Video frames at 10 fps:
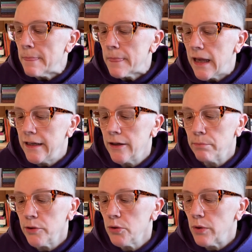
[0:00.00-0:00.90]
And in a
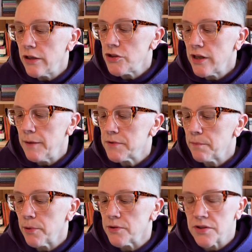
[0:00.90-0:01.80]
blue one, she keeps a
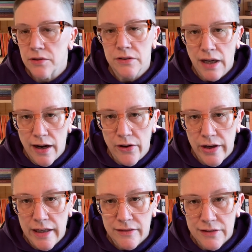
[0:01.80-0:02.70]
personal
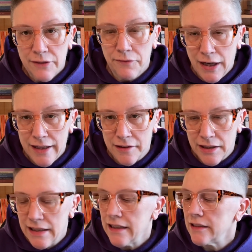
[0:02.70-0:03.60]
diary.
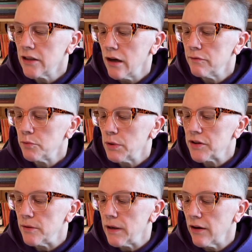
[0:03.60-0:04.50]
Finally, in love with
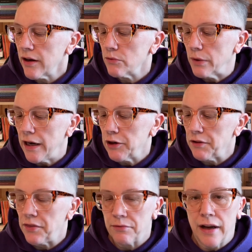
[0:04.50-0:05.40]
an American writer
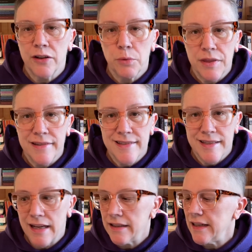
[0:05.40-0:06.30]
and threatened with
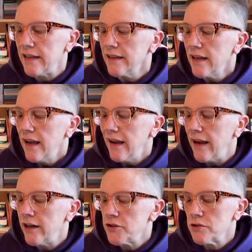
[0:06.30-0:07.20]
insanity,
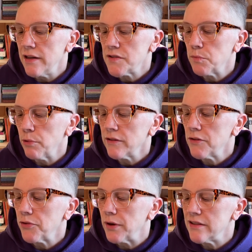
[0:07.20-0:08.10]
Anna tries to bring
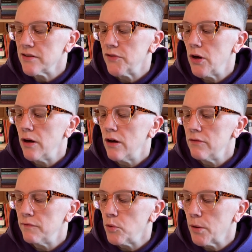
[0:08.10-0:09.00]
the threads of all
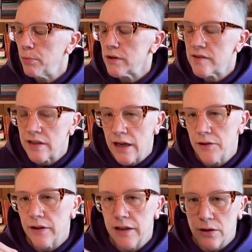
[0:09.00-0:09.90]
four books
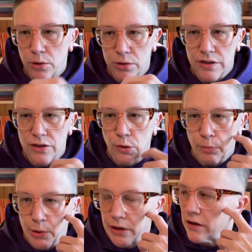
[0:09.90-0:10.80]
together in a golden
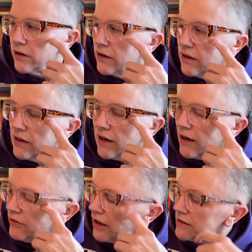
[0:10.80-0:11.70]
notebook.
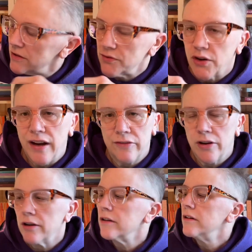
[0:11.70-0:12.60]
I've had this
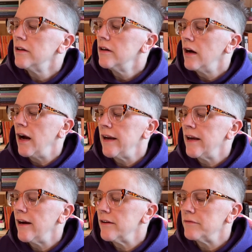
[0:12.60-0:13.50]
forever. I
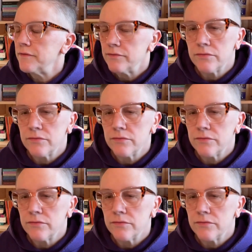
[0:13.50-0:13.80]
have